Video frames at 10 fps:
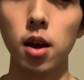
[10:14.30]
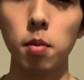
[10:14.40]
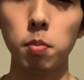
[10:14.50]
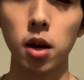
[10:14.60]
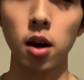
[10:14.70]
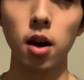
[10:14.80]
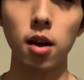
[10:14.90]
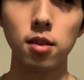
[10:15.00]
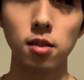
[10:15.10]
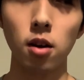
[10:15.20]

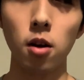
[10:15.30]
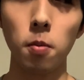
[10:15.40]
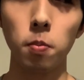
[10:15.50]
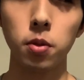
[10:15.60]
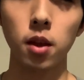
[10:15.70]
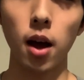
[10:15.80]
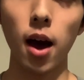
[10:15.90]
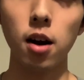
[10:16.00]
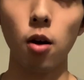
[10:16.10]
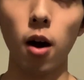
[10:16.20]
because, um, I
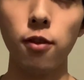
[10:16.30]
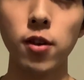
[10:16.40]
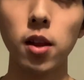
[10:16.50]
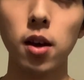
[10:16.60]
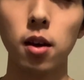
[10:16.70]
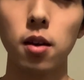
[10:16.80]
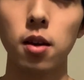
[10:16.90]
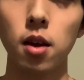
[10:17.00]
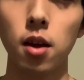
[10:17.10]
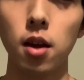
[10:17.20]
don't know, I feel like
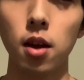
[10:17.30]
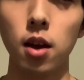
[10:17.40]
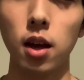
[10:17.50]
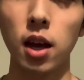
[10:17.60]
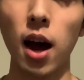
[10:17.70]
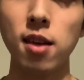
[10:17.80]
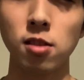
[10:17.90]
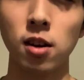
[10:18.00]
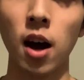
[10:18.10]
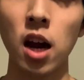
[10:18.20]
guys are
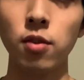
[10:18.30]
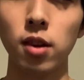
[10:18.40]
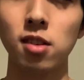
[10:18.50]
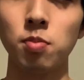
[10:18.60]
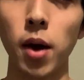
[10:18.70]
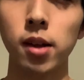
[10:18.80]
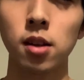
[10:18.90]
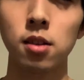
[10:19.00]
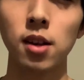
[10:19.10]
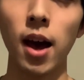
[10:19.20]
kind of
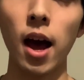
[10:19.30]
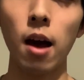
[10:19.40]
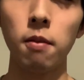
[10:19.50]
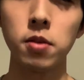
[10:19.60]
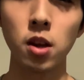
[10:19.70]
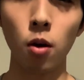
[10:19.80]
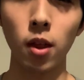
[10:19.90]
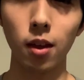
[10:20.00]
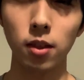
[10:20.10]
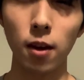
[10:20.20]
expected to have, you know,
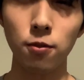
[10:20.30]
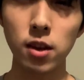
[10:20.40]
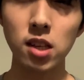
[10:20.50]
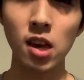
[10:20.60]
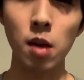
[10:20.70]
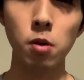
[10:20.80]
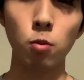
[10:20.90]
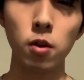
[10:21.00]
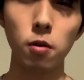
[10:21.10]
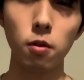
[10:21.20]
like that V taper
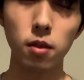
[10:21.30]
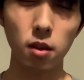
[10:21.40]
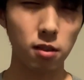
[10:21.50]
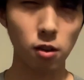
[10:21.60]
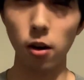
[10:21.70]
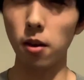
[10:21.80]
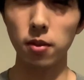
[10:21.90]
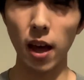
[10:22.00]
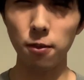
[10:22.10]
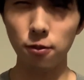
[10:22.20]
with, sorry,
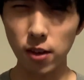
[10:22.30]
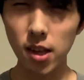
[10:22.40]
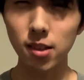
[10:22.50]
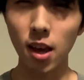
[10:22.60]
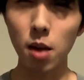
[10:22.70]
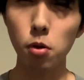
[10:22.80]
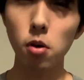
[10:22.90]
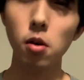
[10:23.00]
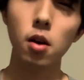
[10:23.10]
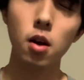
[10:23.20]
that V taper